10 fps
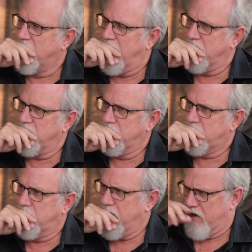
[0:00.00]
And
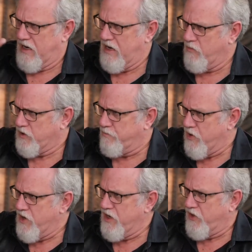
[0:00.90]
he was
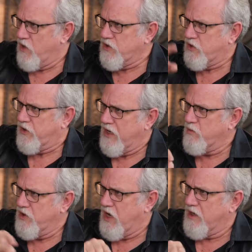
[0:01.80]
burning those so that they
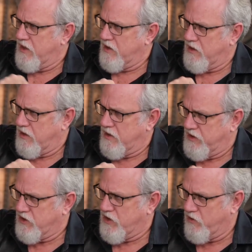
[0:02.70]
would not
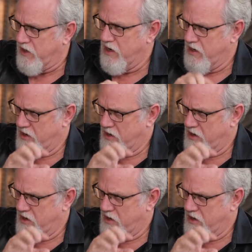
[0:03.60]
disagree